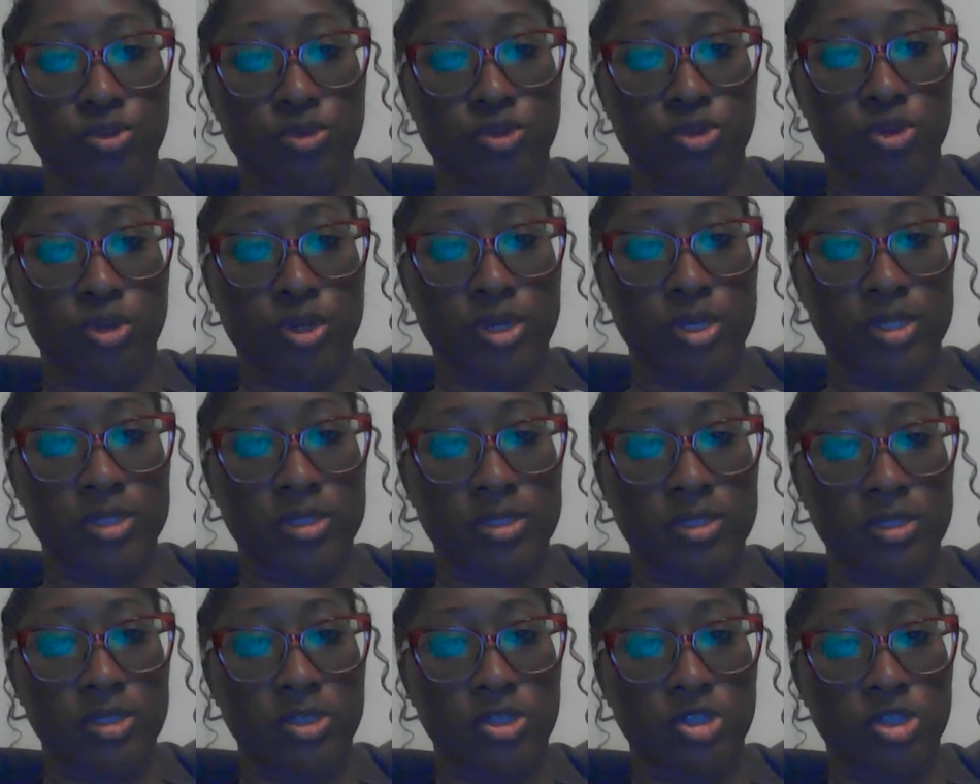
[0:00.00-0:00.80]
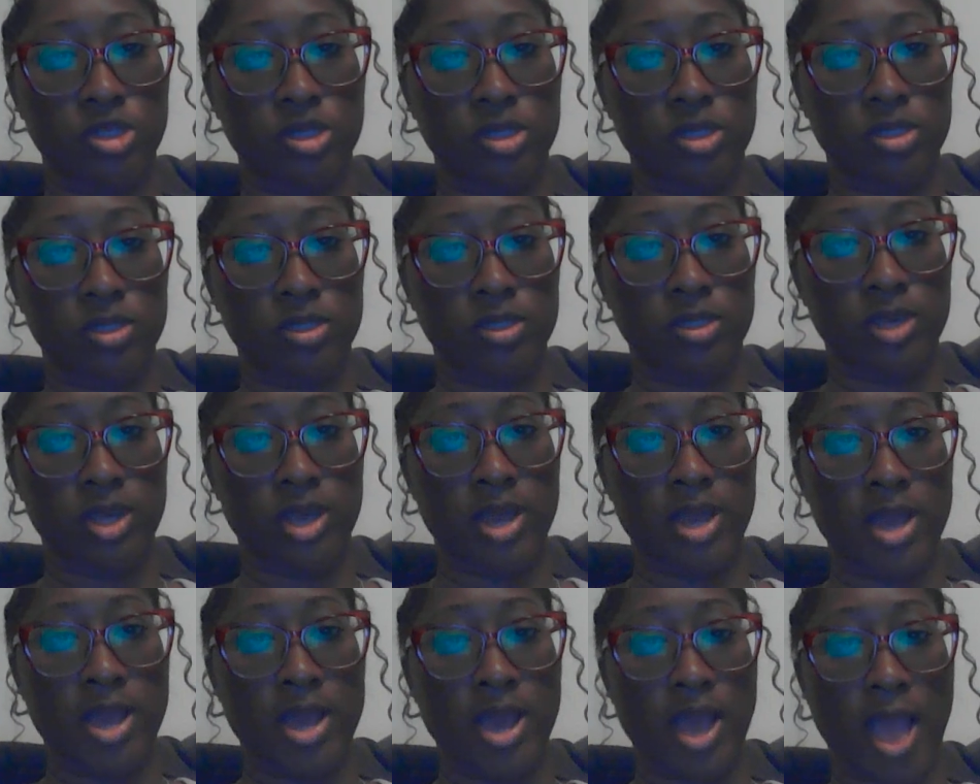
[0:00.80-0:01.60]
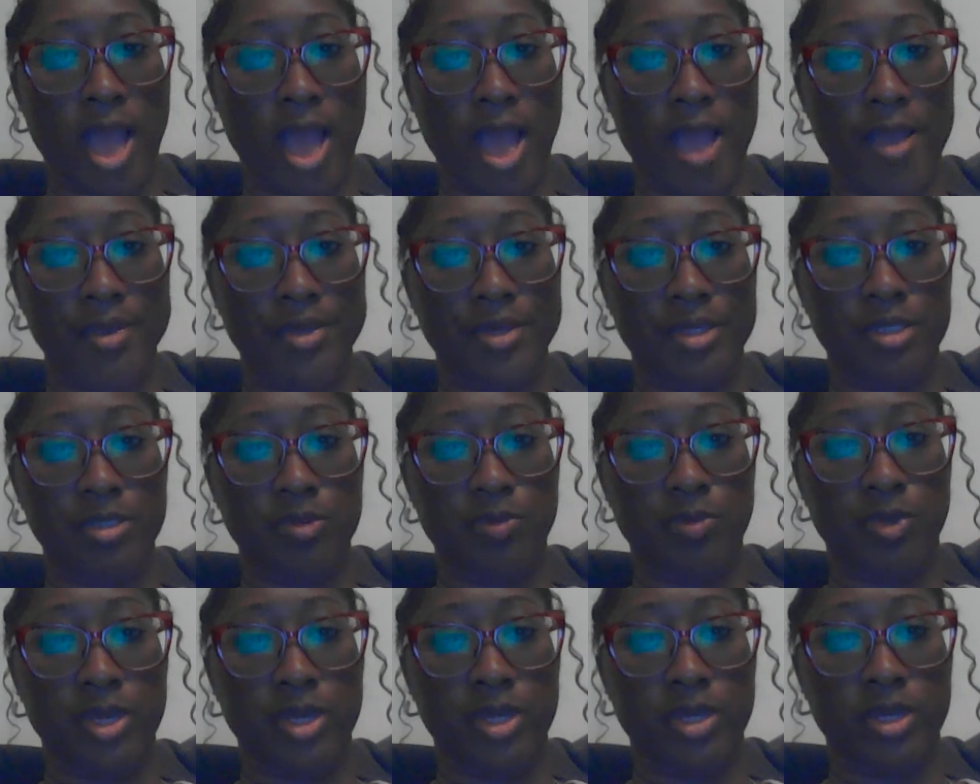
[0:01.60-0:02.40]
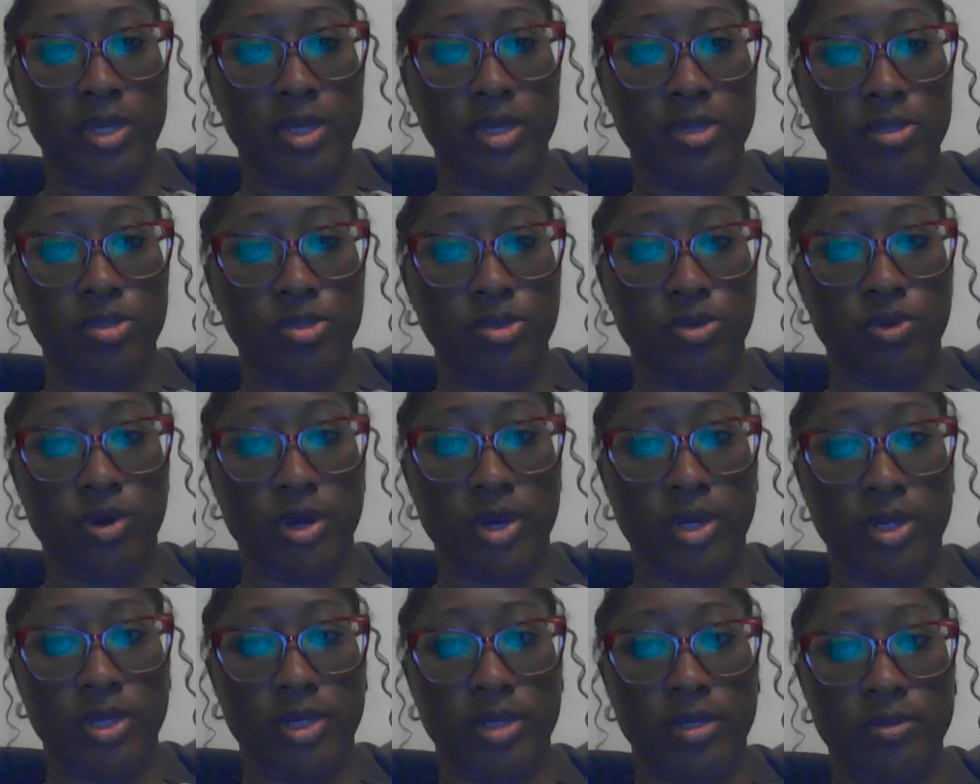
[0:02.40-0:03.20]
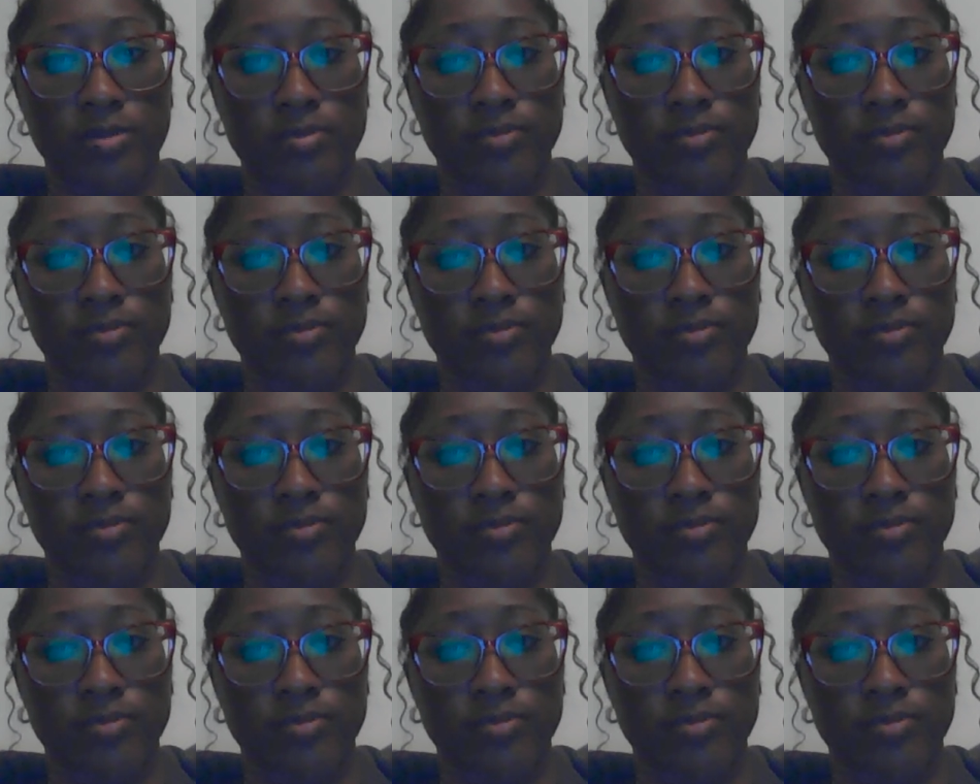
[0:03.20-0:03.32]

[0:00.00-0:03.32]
transitions, highest being integrated.